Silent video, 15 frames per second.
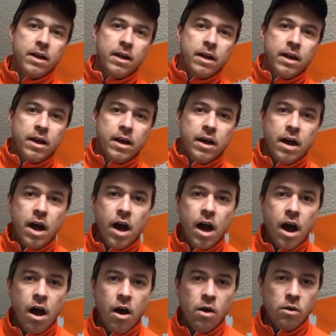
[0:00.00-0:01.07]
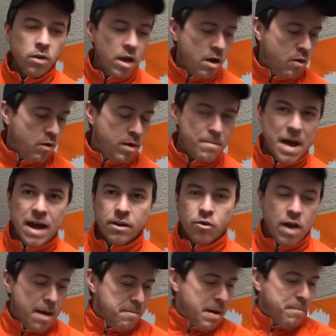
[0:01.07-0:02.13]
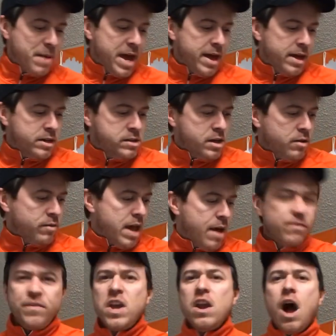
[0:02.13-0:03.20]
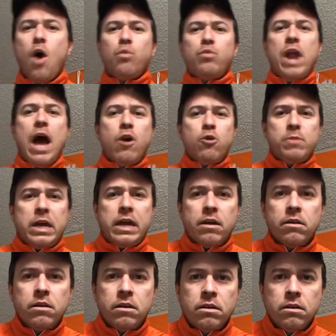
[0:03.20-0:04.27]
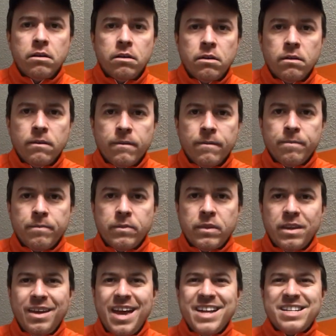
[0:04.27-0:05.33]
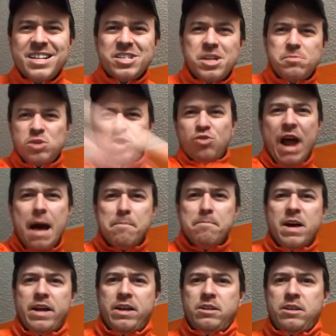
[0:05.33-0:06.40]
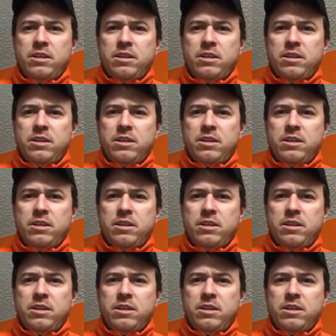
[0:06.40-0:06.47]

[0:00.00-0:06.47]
Oh, Lord, about to crap my pants on that. If you don't know me, hit the subscribe button, you